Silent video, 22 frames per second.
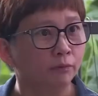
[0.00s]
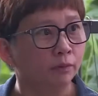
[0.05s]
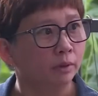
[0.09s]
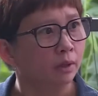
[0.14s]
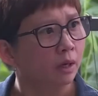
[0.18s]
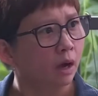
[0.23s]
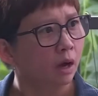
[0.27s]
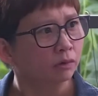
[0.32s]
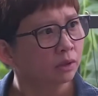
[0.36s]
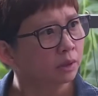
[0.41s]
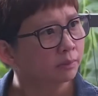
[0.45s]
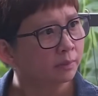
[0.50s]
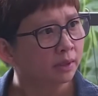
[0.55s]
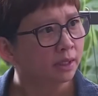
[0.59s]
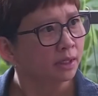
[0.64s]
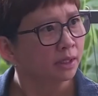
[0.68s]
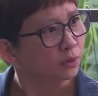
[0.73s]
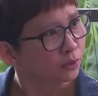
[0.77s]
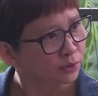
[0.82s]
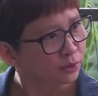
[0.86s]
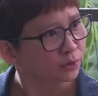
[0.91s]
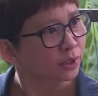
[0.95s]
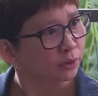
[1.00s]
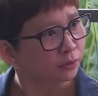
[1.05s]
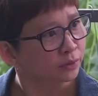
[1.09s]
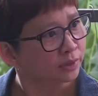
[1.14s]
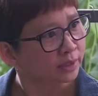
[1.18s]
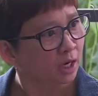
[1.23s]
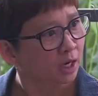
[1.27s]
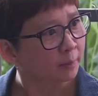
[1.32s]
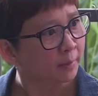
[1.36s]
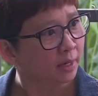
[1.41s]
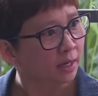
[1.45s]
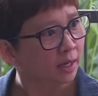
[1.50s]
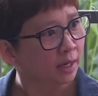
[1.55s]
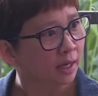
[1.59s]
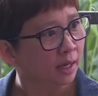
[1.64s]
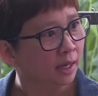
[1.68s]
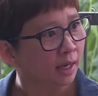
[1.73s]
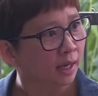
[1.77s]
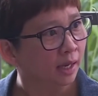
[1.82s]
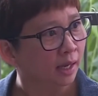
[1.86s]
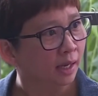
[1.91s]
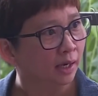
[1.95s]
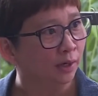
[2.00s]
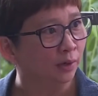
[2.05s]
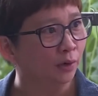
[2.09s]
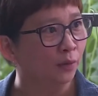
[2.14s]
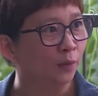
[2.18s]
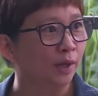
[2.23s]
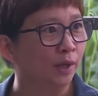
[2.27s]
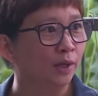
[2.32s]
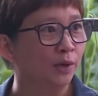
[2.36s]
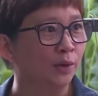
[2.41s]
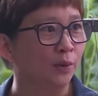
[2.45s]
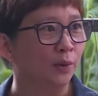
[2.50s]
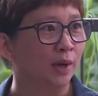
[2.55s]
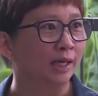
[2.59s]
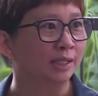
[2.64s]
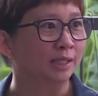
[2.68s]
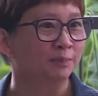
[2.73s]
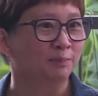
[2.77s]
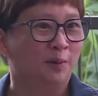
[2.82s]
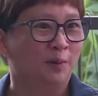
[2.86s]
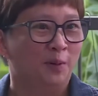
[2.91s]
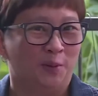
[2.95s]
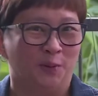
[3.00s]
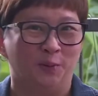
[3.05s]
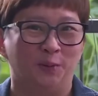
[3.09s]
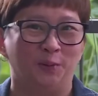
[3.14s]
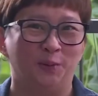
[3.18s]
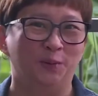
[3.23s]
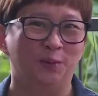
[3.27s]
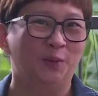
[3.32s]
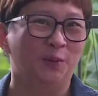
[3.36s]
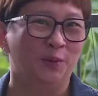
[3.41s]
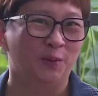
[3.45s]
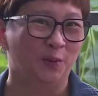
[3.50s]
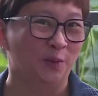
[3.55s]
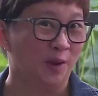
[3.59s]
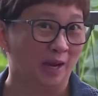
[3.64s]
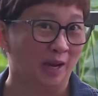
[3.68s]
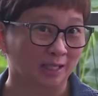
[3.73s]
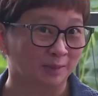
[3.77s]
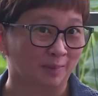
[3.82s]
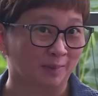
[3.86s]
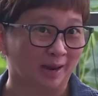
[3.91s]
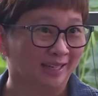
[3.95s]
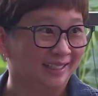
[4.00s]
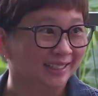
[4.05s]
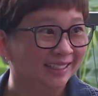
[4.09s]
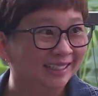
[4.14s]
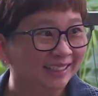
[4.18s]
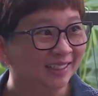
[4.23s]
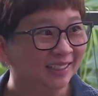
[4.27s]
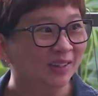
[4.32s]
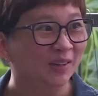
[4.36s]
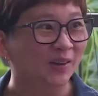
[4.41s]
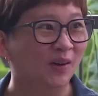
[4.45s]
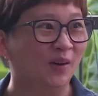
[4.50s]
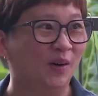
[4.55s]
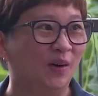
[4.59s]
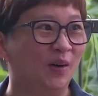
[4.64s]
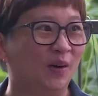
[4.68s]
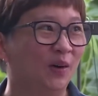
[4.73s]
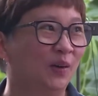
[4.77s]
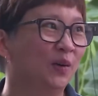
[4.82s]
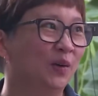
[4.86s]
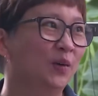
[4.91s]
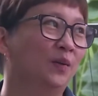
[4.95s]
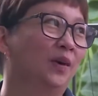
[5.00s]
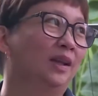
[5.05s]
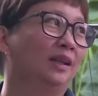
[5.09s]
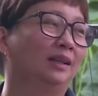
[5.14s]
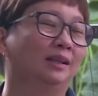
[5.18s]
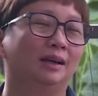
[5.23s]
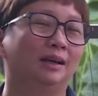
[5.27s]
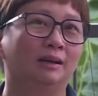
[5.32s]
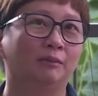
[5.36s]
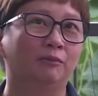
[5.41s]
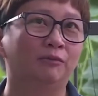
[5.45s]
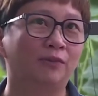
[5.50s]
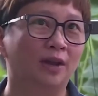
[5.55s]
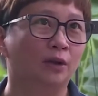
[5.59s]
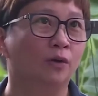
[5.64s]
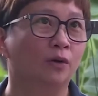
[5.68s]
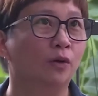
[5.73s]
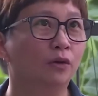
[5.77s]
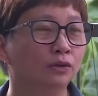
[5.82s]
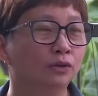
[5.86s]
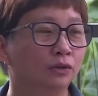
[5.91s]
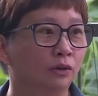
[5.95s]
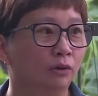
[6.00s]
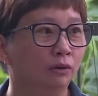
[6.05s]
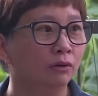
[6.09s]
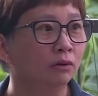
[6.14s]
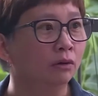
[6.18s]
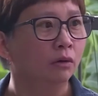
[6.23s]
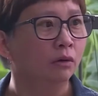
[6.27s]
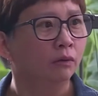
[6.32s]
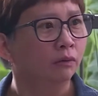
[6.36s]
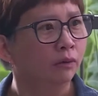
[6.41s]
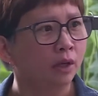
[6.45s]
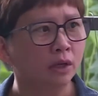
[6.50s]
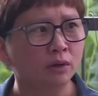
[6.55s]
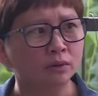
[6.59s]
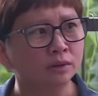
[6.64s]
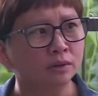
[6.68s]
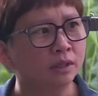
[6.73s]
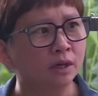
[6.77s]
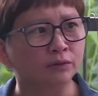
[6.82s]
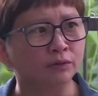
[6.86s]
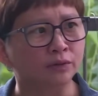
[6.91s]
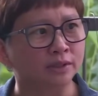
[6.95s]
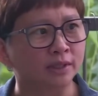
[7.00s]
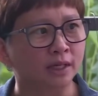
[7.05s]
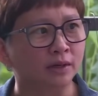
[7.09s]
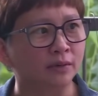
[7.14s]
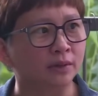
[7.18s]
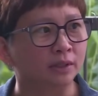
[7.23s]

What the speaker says: ultimately, you still need to sell, You know, whether you expire or, you know, when the flat goes old, then you still have to sell it.